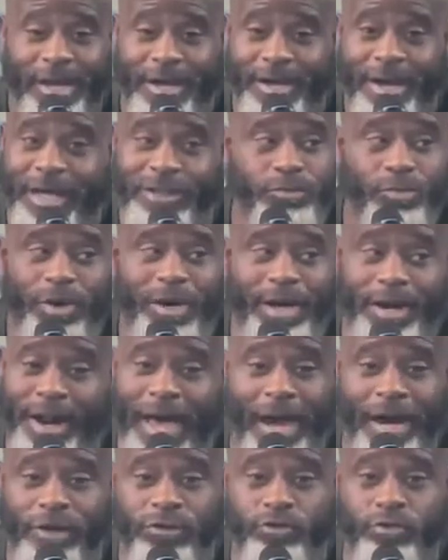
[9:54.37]
That's really
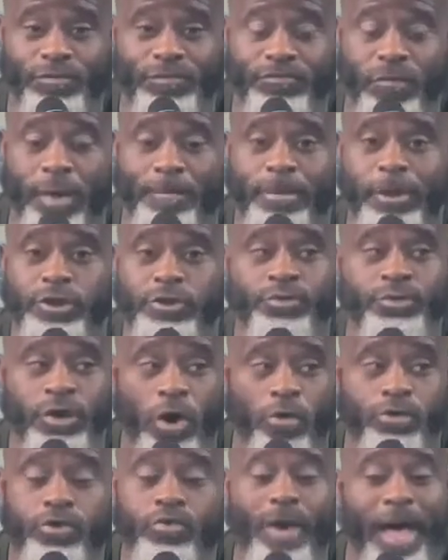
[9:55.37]
not a true friend. But you
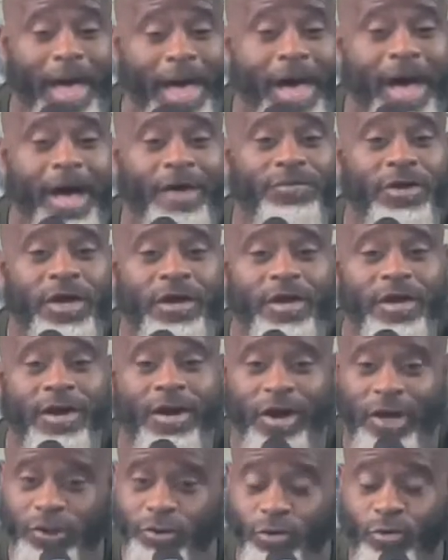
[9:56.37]
know you have
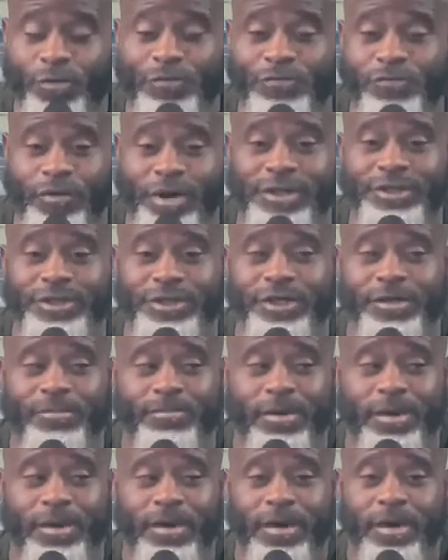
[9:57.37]
a true friendship
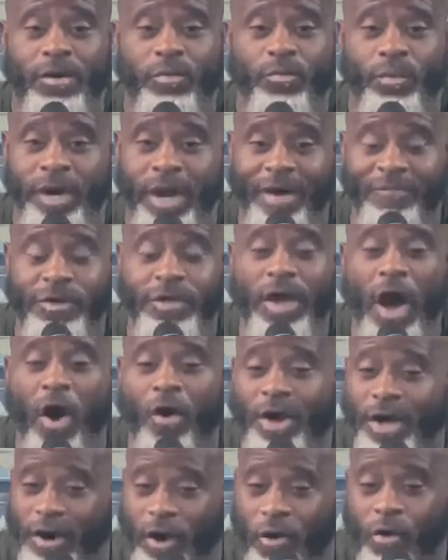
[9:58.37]
whenever y'all
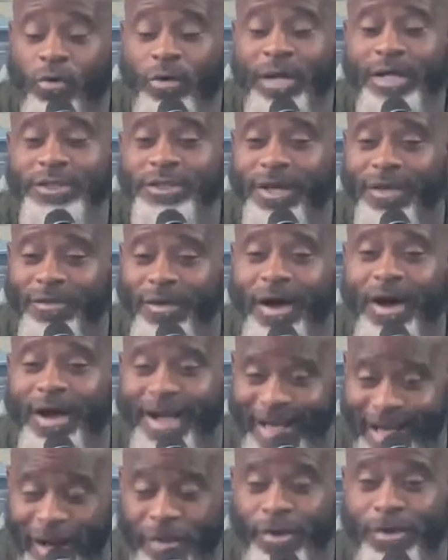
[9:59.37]
can hold each other
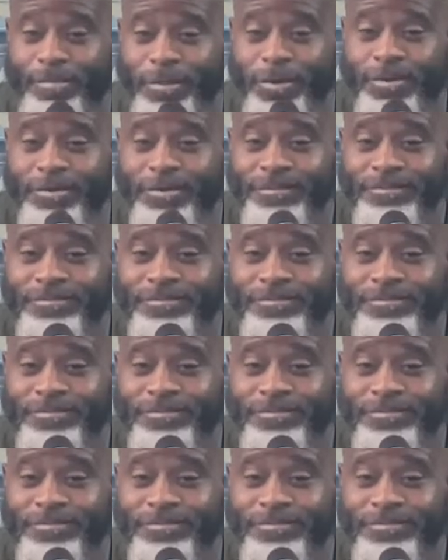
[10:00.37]
accountable